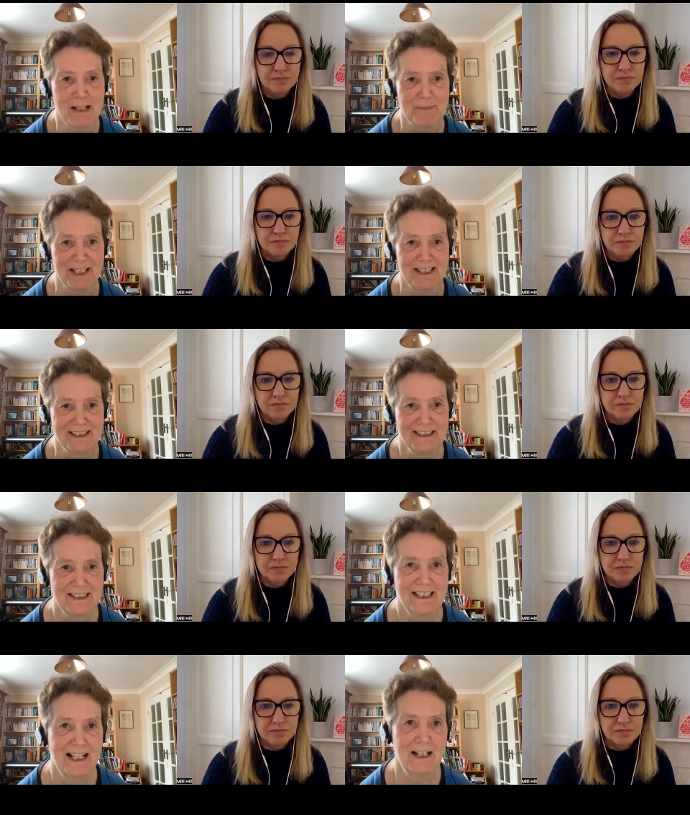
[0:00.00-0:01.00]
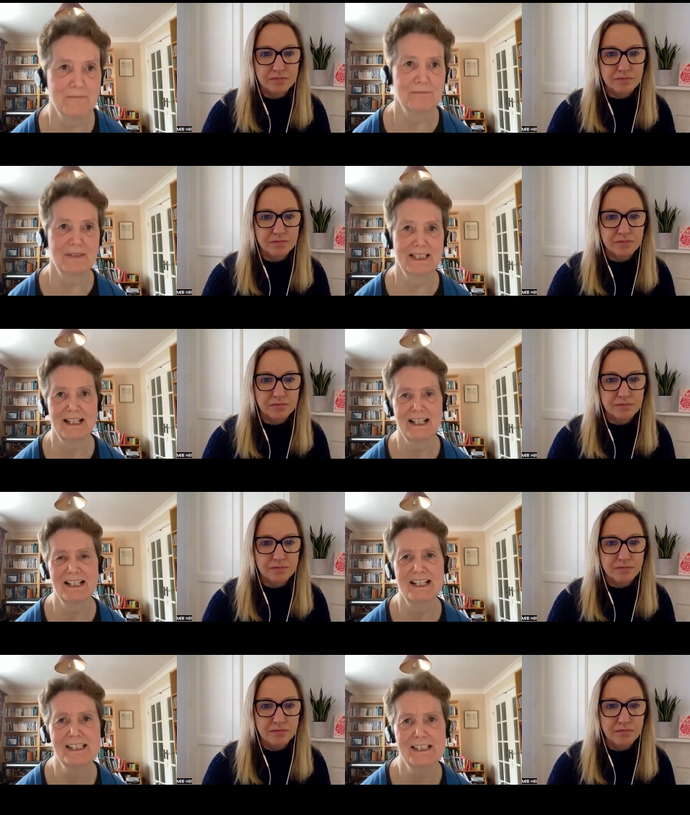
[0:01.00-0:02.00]
Speaker 1: labour. Um, yeah,
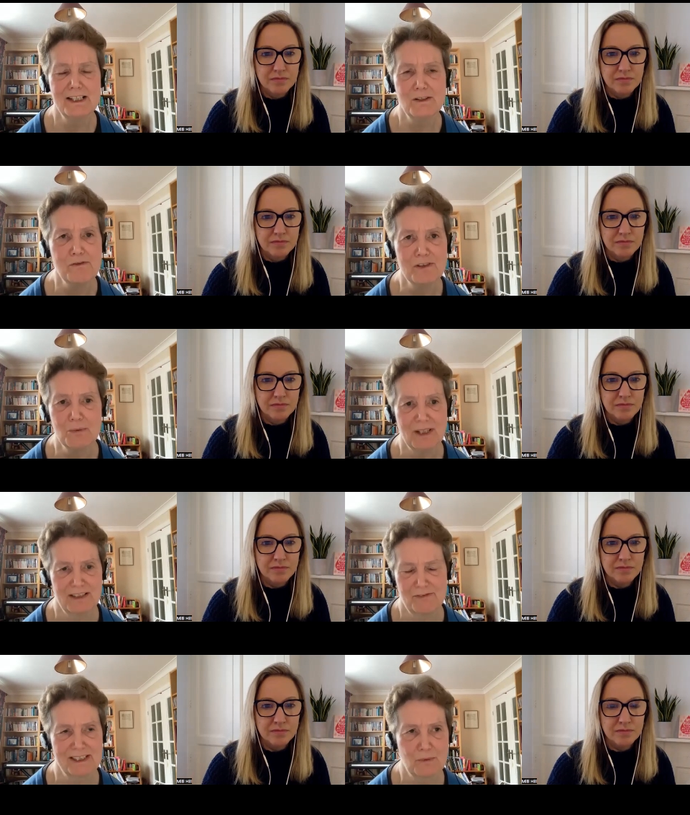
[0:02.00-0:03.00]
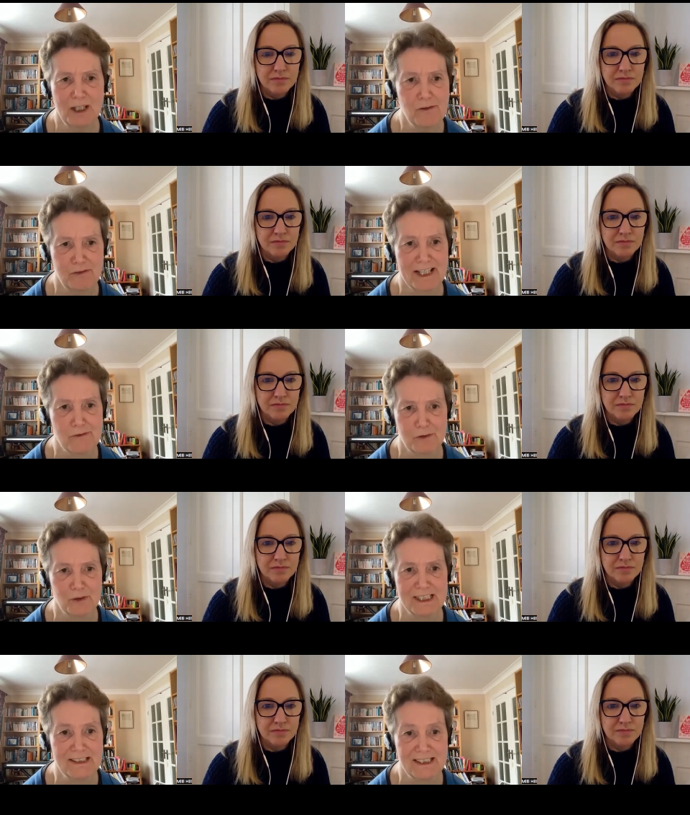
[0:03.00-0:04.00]
and you often quite feel quite
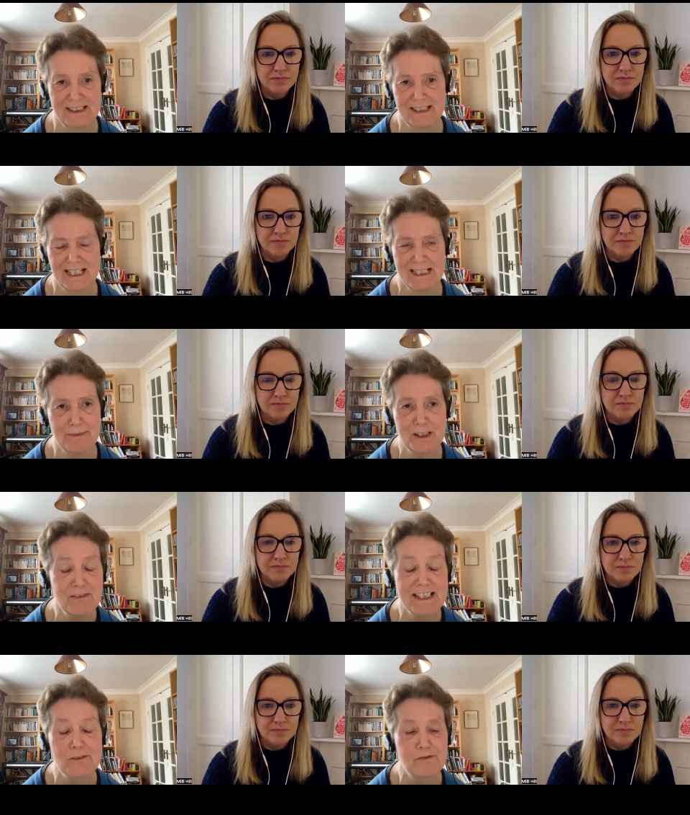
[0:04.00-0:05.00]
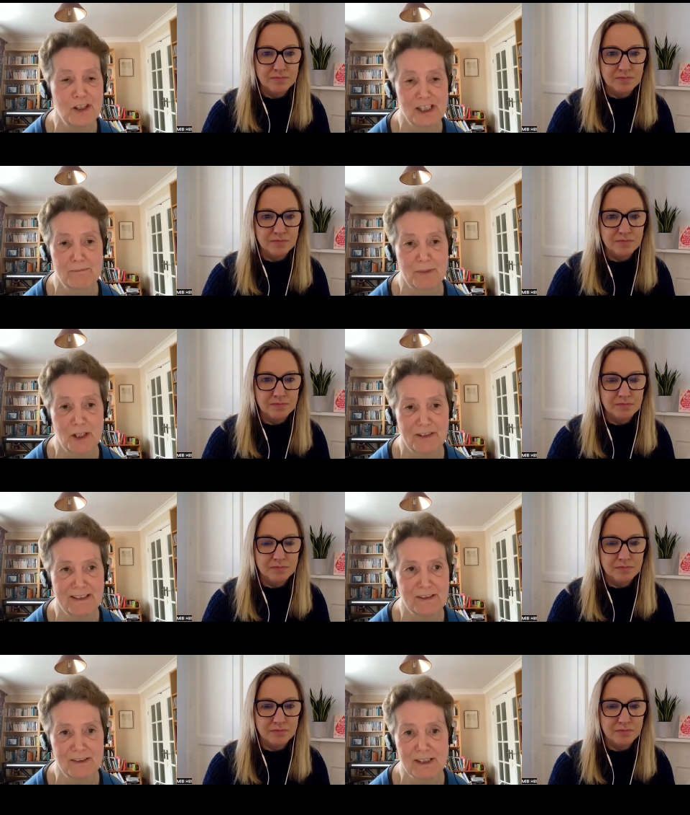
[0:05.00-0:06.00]
fearful, you, especially if it's your first
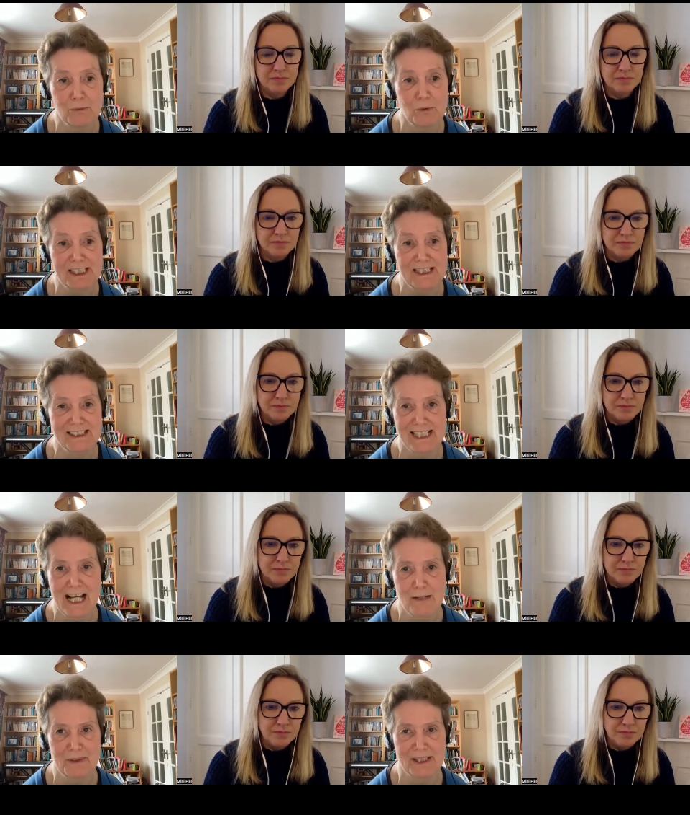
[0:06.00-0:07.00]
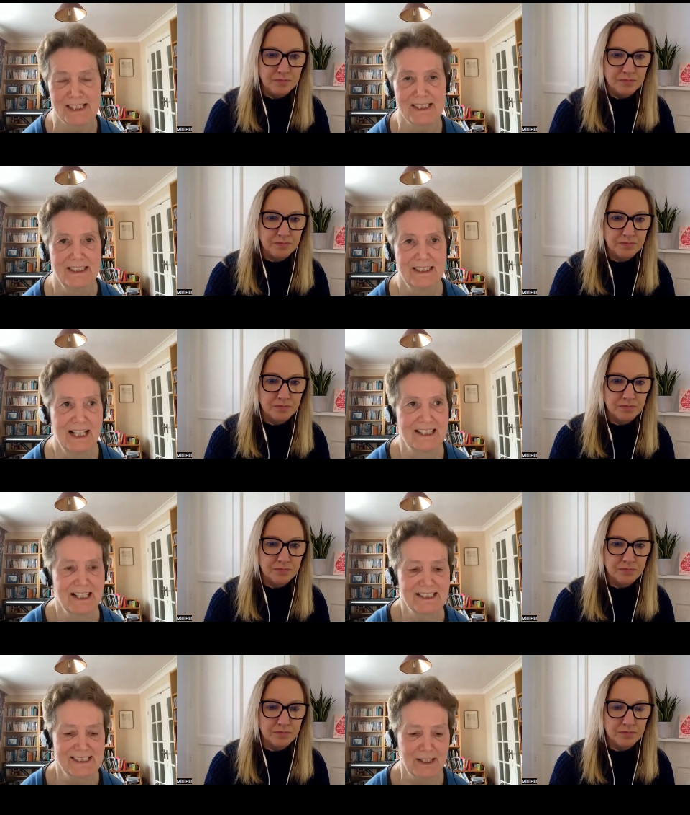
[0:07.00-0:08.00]
birth. You don't know what's going to happen,
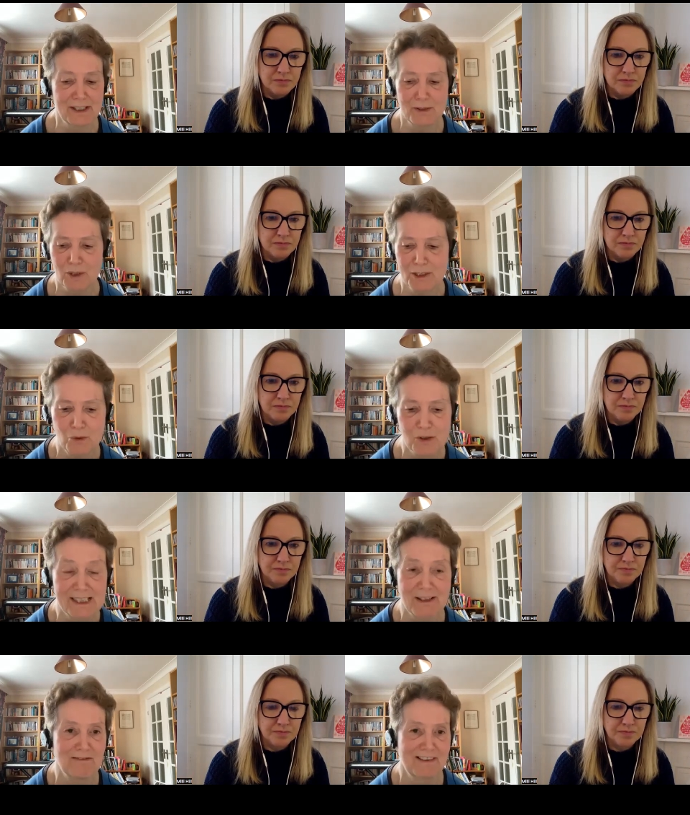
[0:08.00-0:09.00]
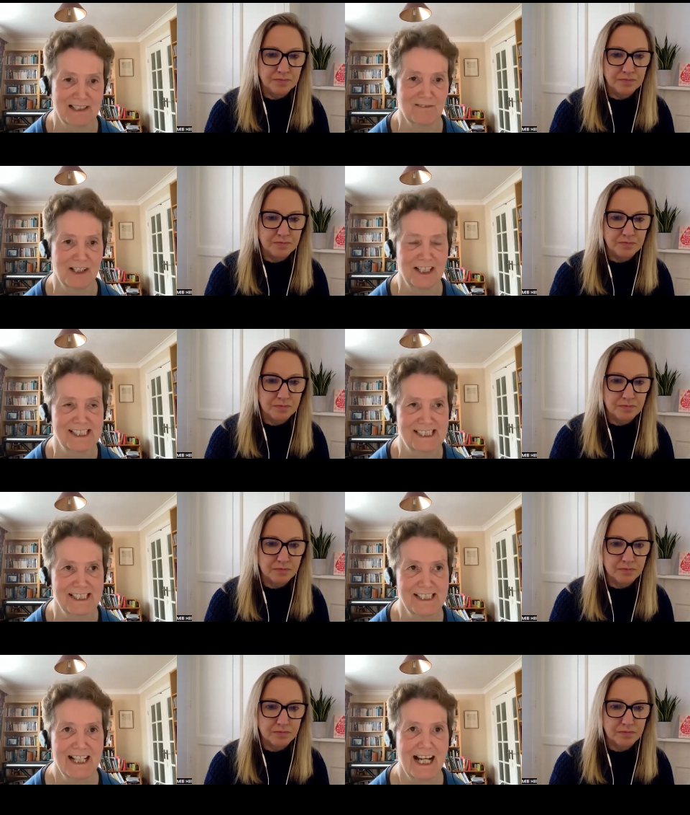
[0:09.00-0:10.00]
and and so you you want to do everything right,
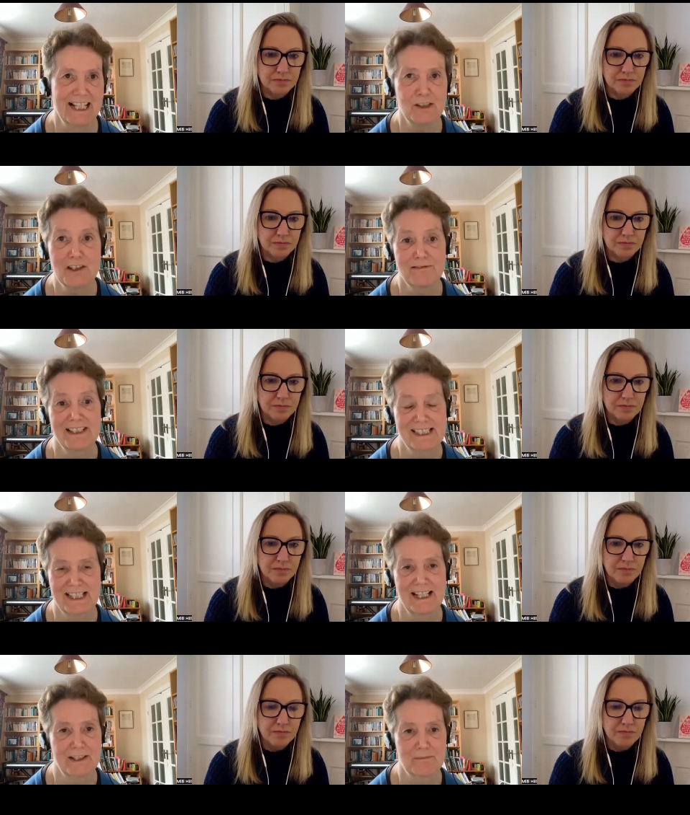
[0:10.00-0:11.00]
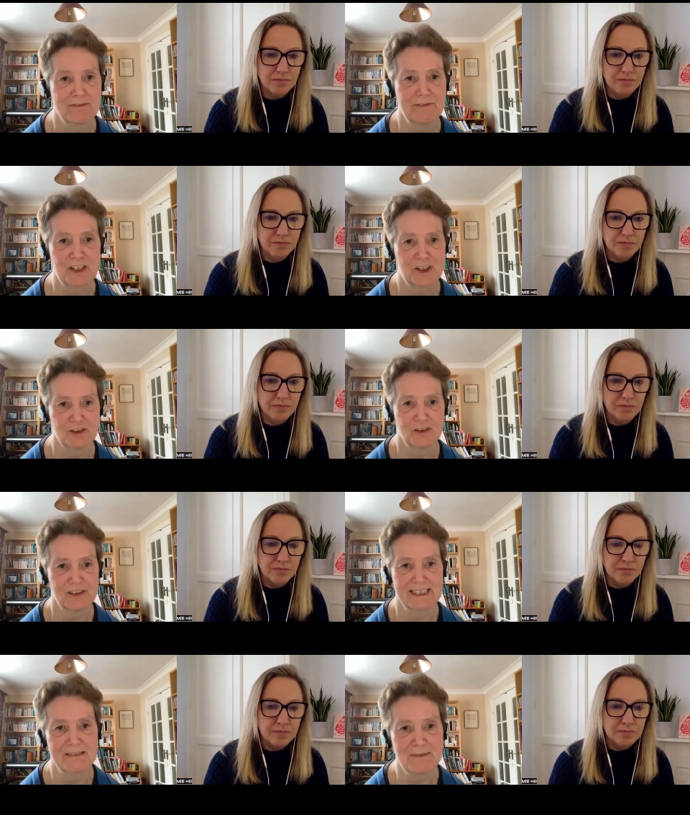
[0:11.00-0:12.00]
and you trust health
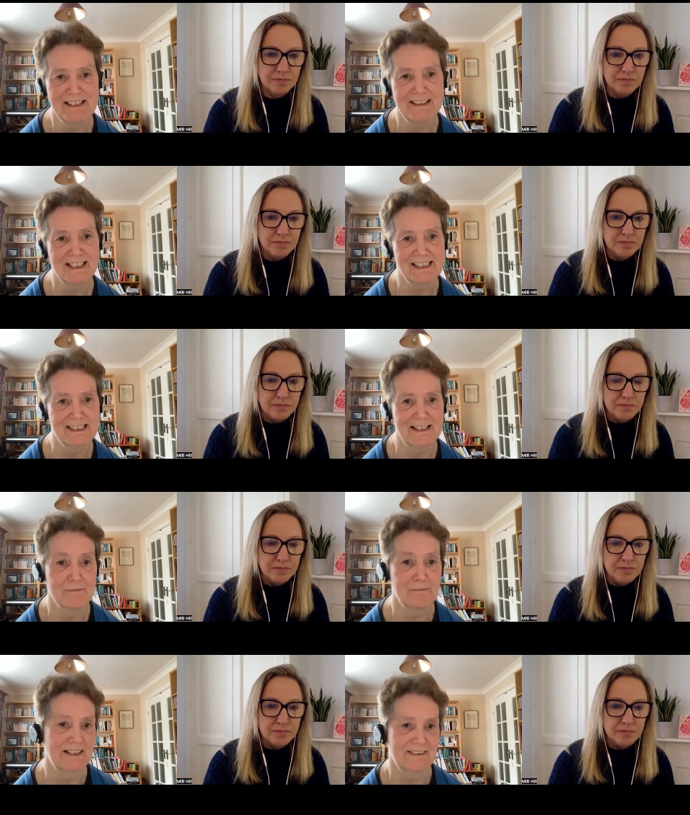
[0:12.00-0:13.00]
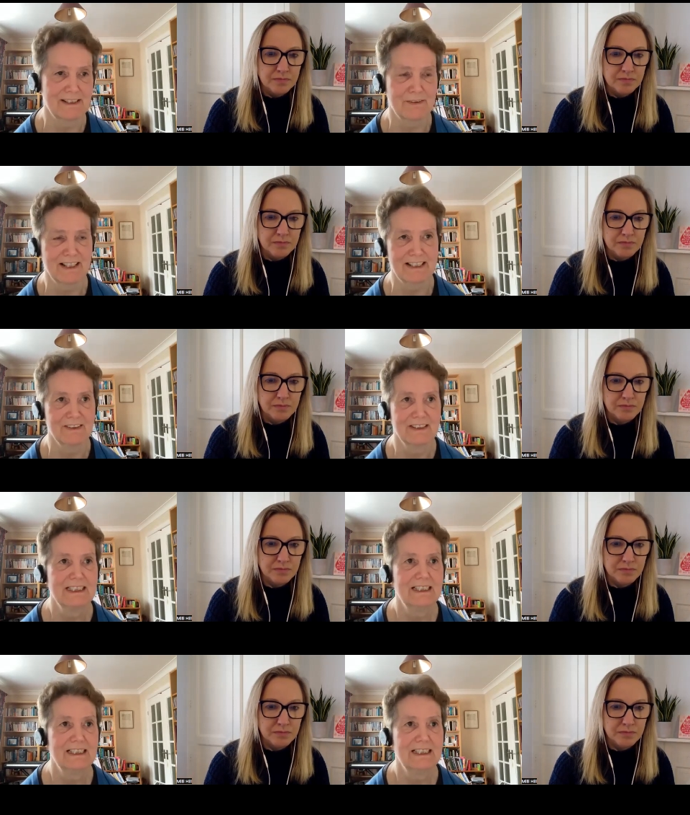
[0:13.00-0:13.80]
professionals. And I think that's another big thing. You think